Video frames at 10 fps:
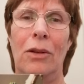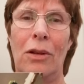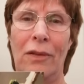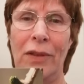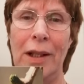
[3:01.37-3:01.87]
your
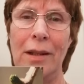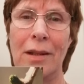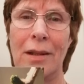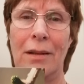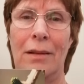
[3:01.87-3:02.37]

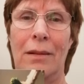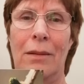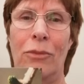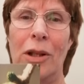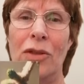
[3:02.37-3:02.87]
confidence
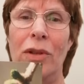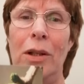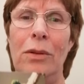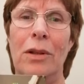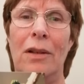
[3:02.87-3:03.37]
brings
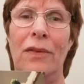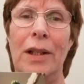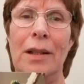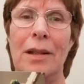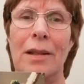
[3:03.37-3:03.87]
renewed
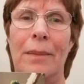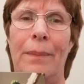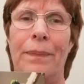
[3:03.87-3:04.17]
confidence.